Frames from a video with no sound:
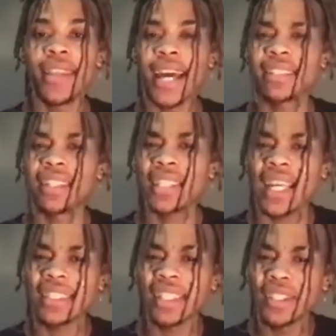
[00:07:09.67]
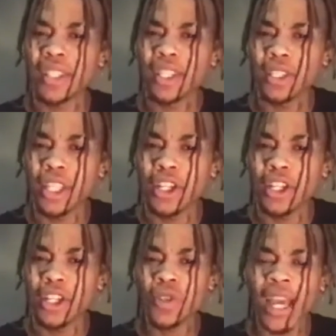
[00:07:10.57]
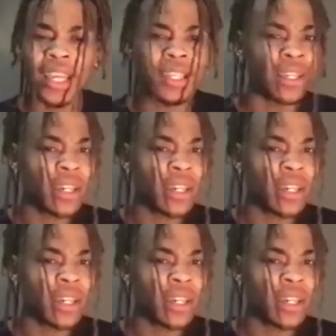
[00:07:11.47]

That's a little like